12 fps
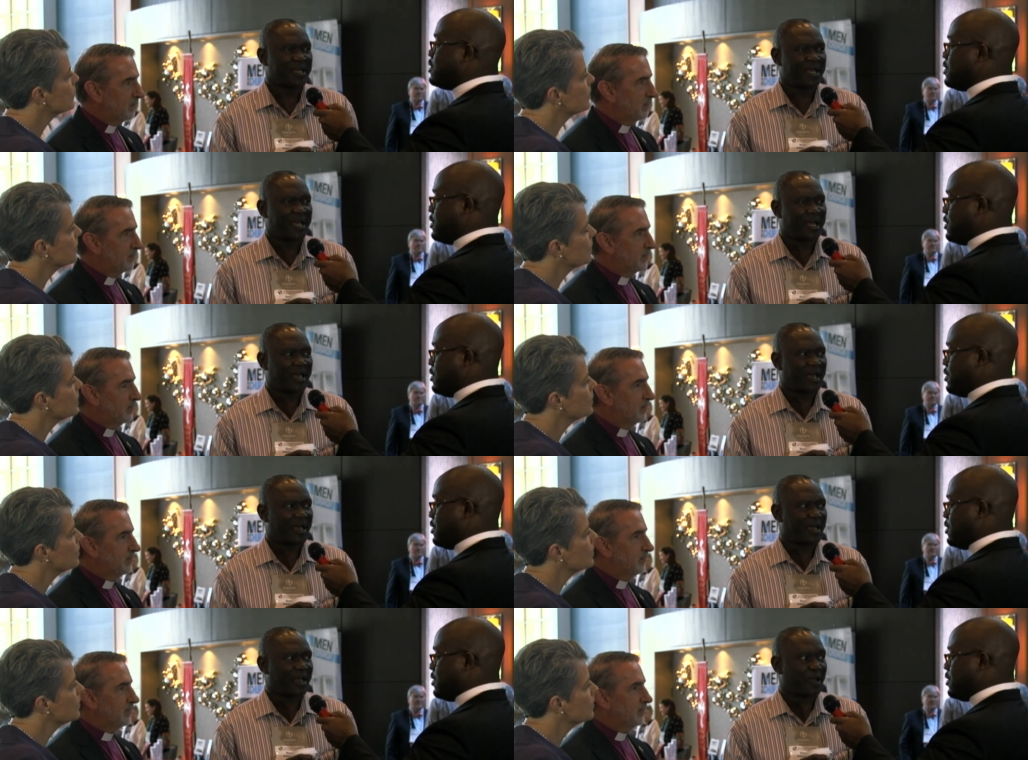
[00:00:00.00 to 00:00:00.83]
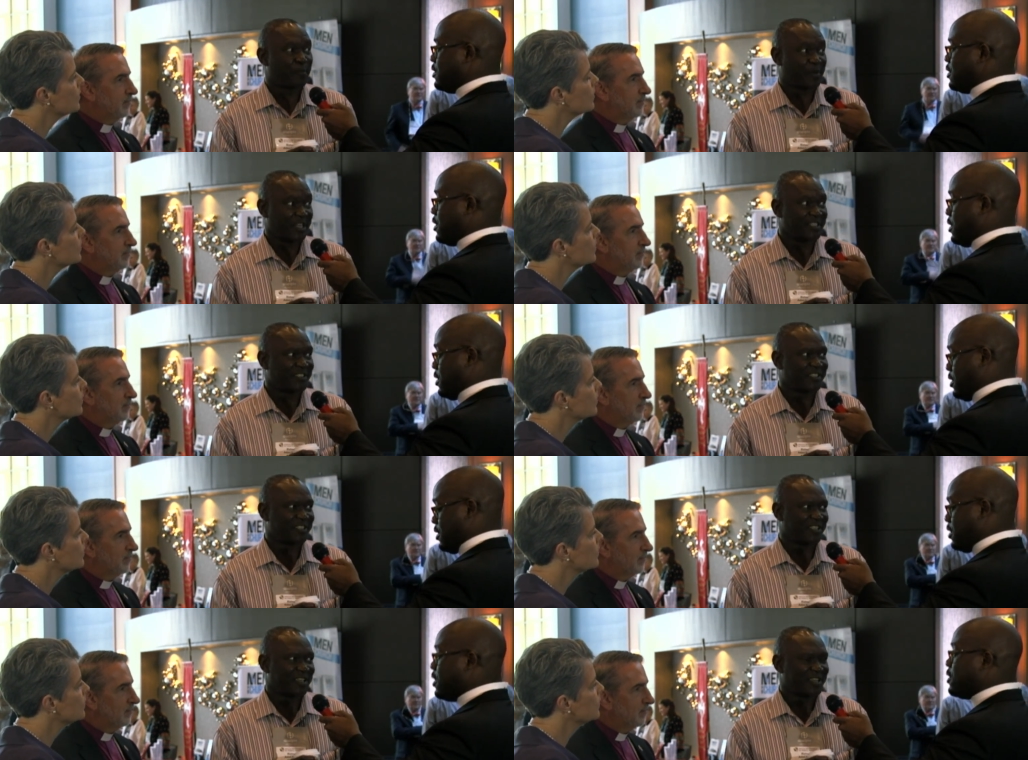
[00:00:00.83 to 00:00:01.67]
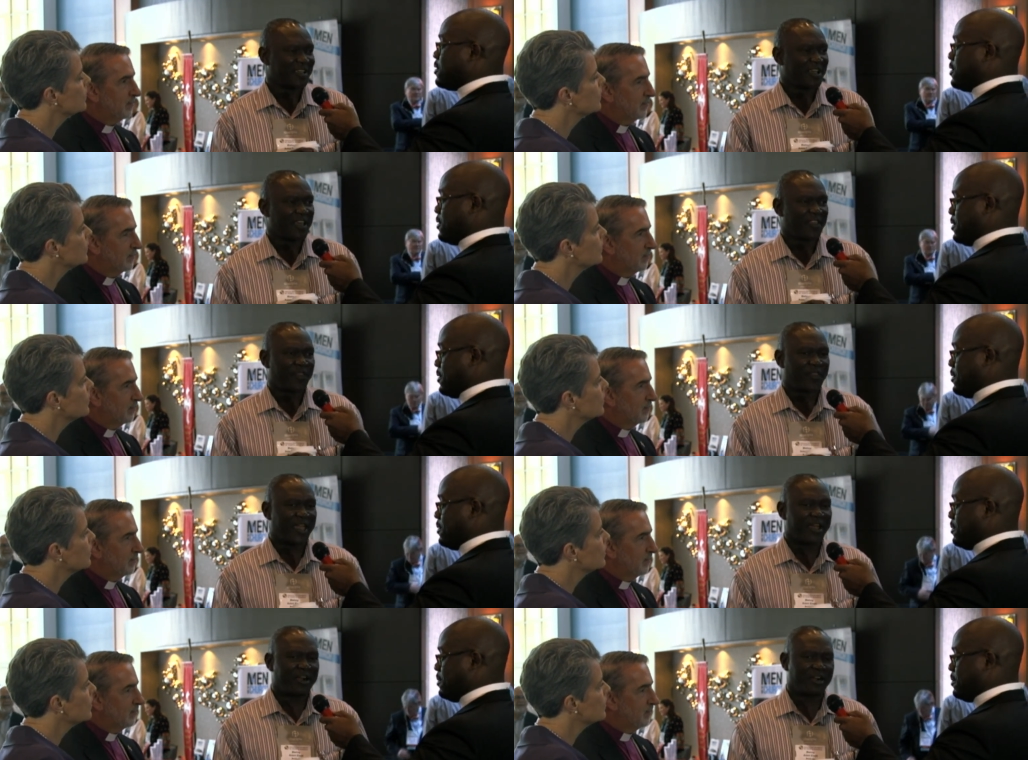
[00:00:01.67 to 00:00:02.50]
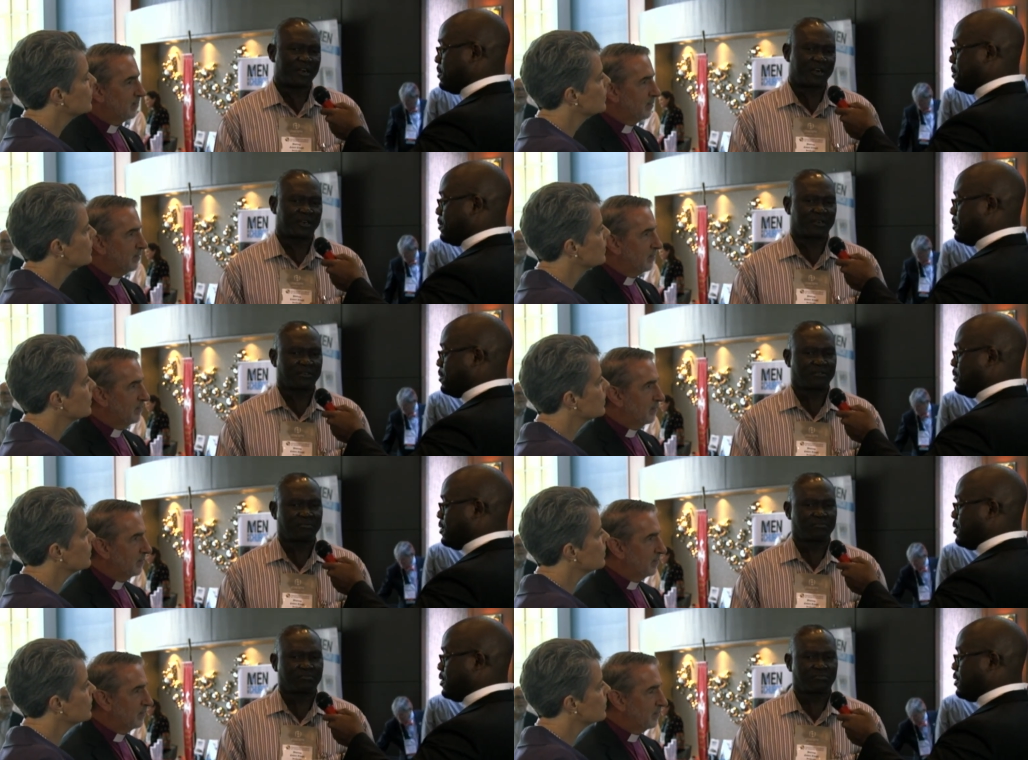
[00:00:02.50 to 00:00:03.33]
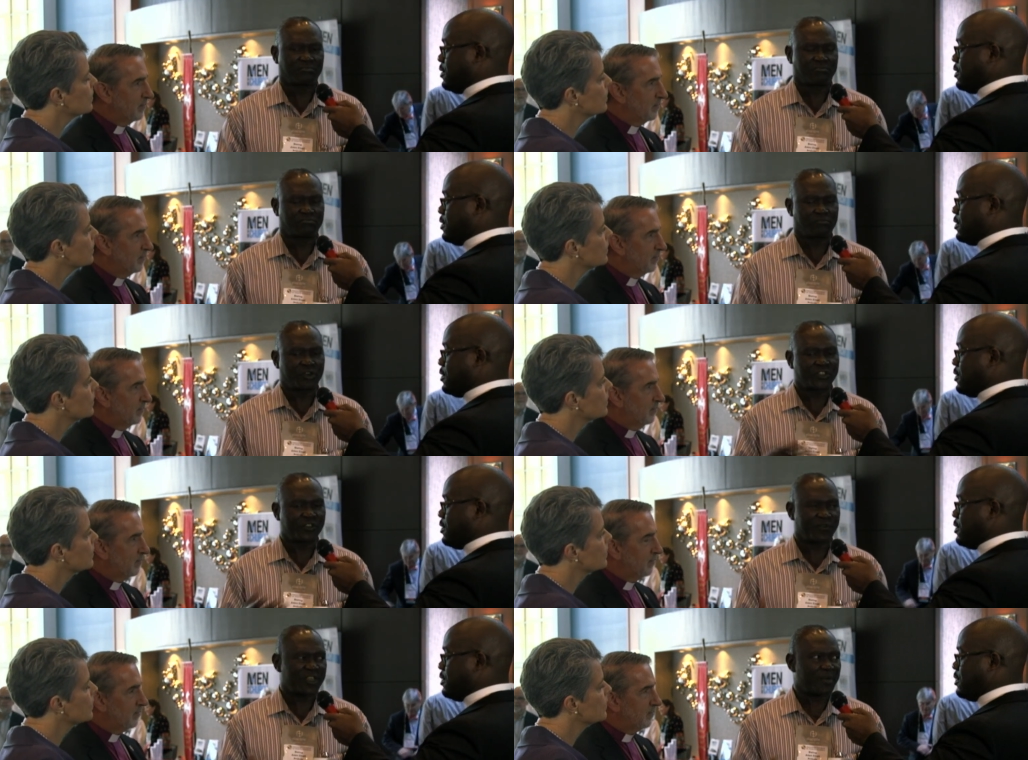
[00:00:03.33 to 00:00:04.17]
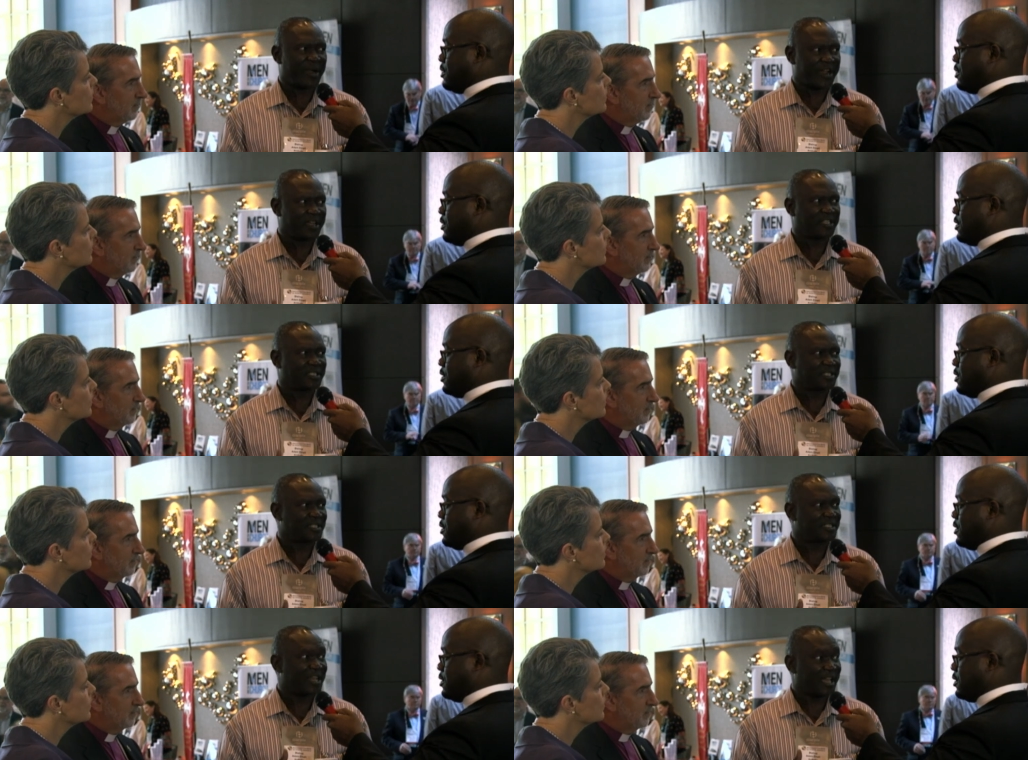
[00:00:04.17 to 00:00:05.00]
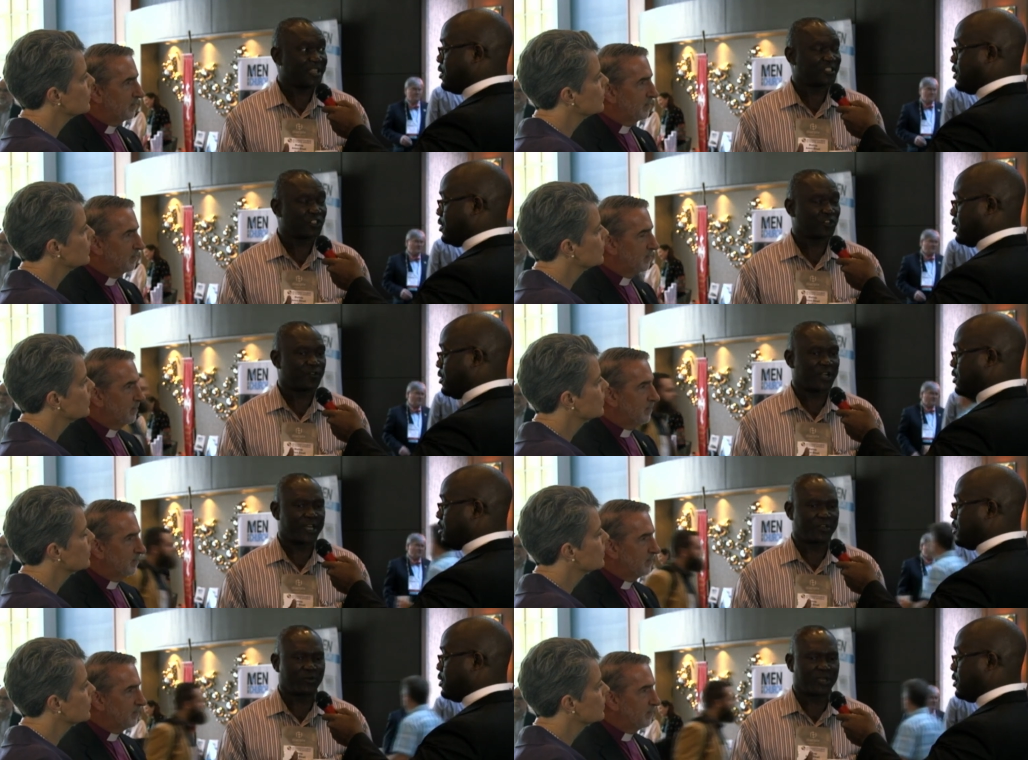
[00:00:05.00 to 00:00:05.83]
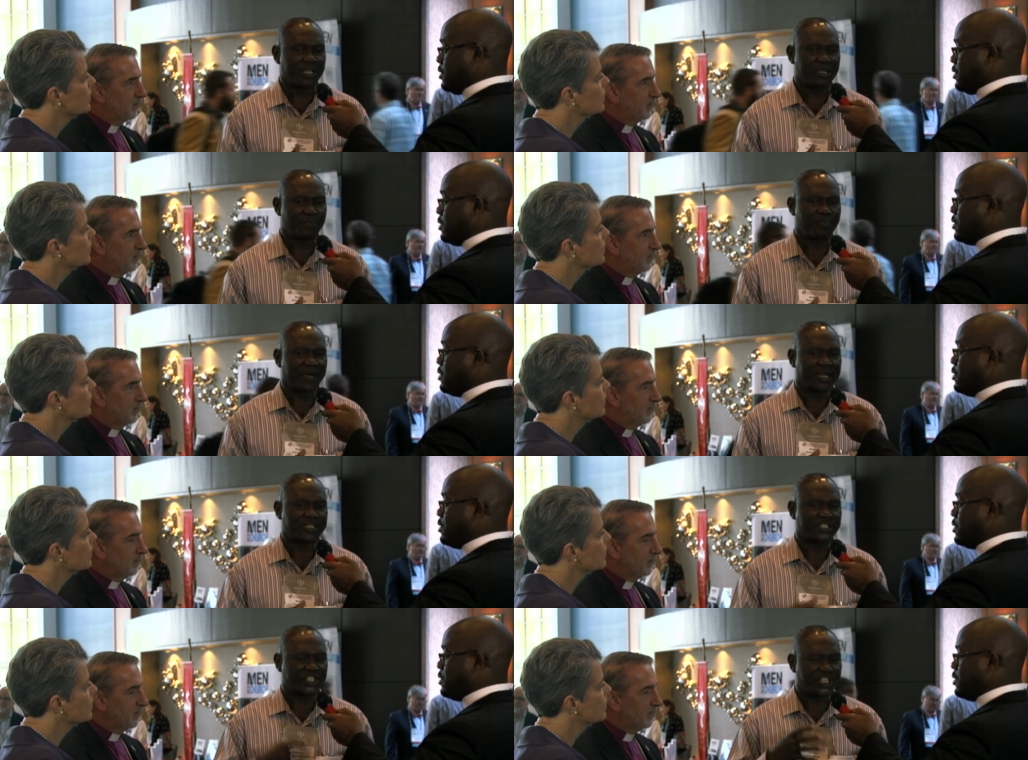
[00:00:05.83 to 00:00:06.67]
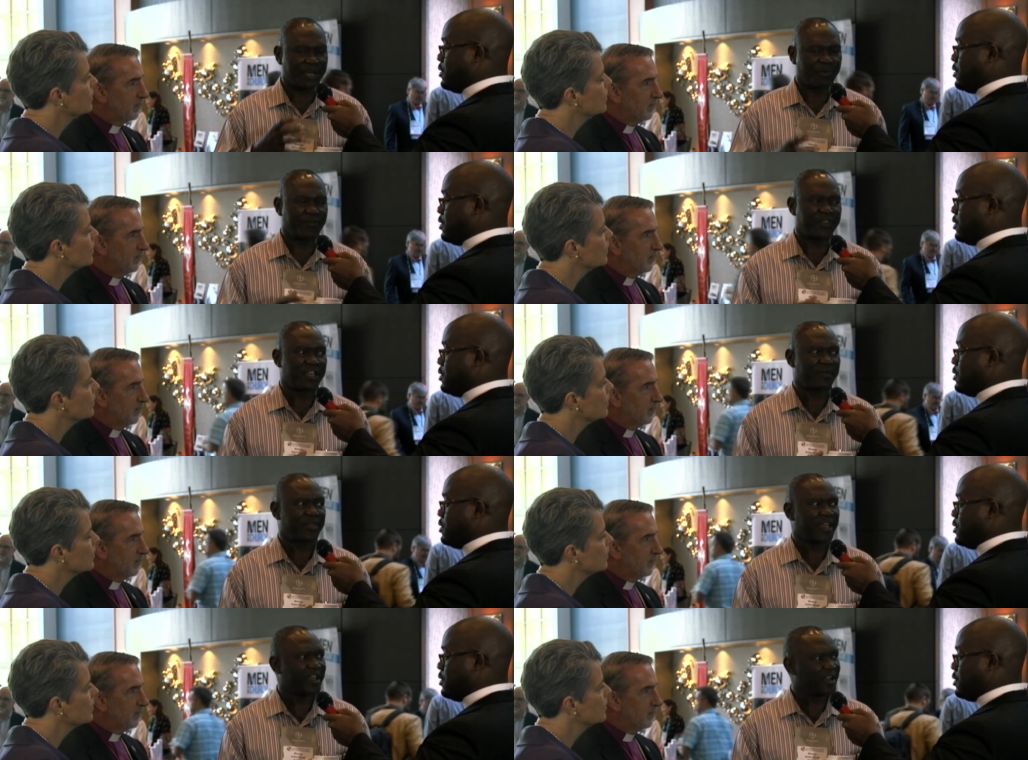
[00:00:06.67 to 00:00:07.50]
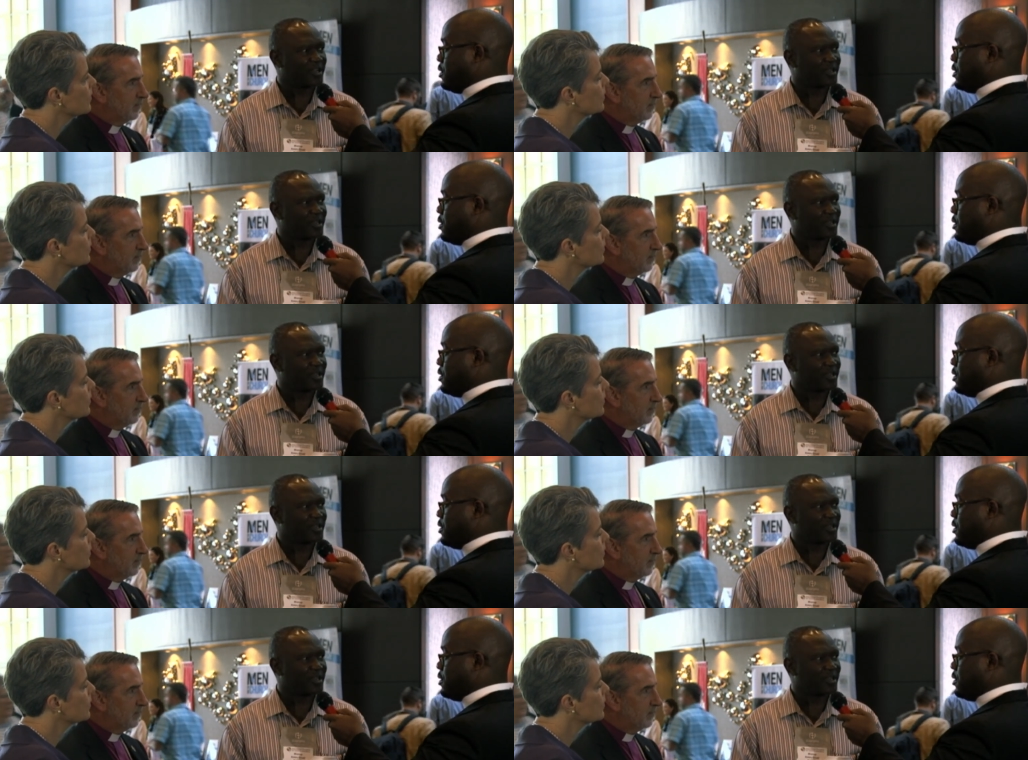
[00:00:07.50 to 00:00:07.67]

Speaker 1: uh, priests. They are, most of them are in Diocese of Kadugli, but some of them they are in